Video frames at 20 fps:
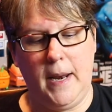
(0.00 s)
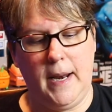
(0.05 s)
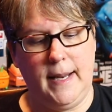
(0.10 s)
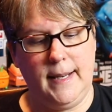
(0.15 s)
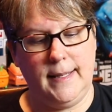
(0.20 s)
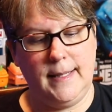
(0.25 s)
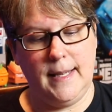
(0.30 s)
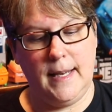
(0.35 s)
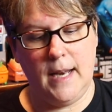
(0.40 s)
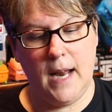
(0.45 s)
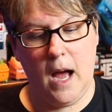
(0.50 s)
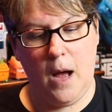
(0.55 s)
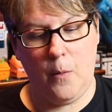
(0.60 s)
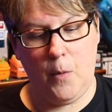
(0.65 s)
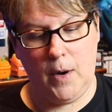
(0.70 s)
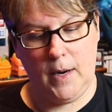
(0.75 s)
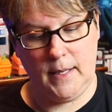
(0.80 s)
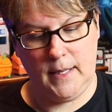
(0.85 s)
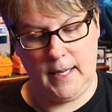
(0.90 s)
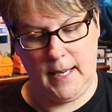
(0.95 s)
and I did not
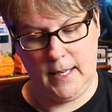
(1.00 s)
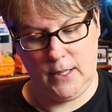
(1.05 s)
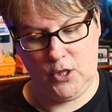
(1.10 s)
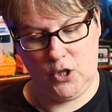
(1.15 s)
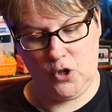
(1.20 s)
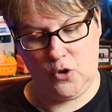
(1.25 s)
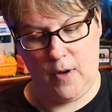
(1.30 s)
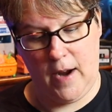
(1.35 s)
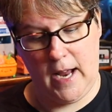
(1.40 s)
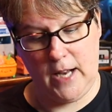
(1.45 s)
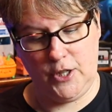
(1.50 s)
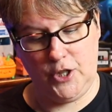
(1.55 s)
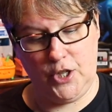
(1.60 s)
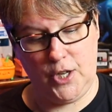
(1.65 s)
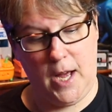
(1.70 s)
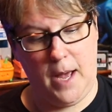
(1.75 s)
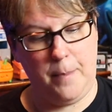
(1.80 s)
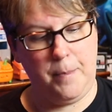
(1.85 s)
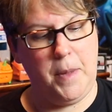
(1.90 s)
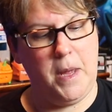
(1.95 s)
want it to get scratched
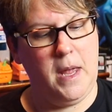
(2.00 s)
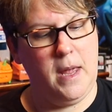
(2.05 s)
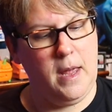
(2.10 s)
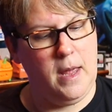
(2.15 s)
up.